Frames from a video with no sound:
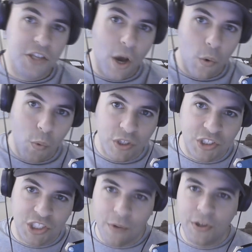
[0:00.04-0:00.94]
Yo,
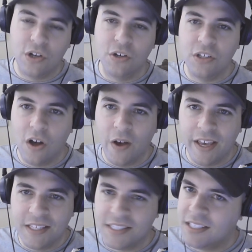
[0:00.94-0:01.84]
what's going on
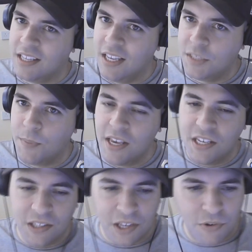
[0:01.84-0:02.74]
guys? It's me,
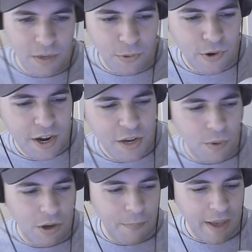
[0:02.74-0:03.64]
The Incredible Greek.
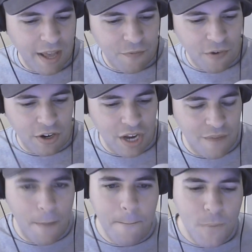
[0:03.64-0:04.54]
Welcome back for
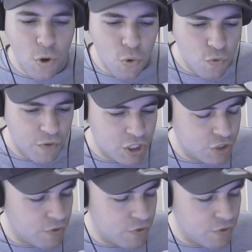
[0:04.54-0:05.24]
another movie